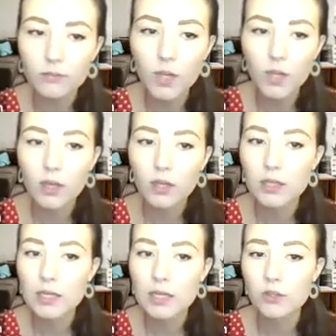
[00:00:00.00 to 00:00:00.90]
You need to
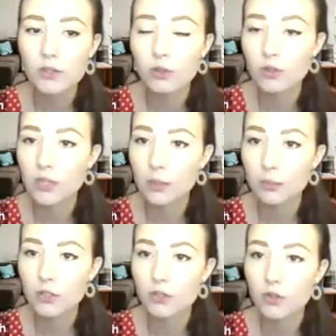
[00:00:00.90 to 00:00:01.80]
also demonstrate
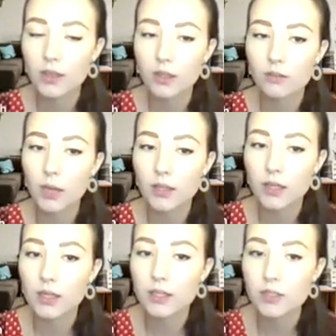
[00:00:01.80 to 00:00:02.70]
that you've met the
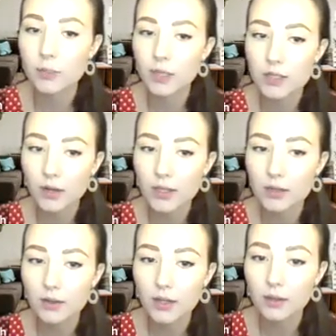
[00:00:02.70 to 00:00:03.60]
eligibility
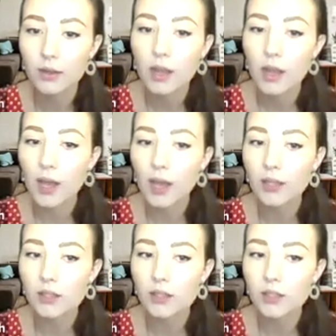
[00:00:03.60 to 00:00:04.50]
criteria, and
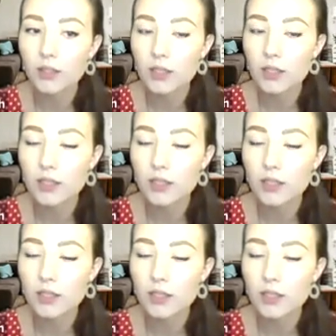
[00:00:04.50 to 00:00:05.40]
you need to
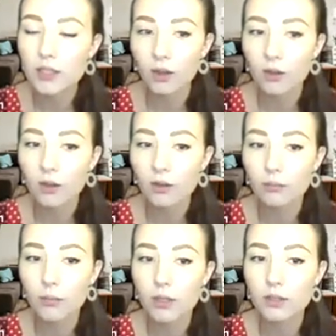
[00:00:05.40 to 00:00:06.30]
give the
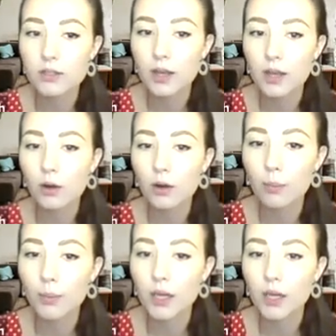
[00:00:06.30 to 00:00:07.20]
government a
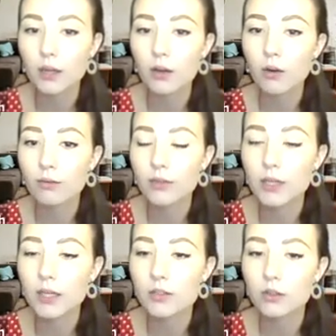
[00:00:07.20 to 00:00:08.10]
copy of the
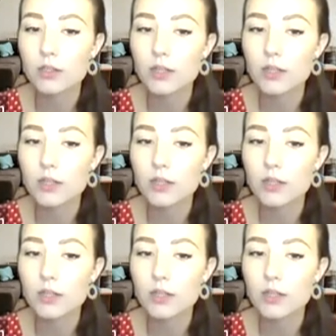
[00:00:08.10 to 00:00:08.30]
installer's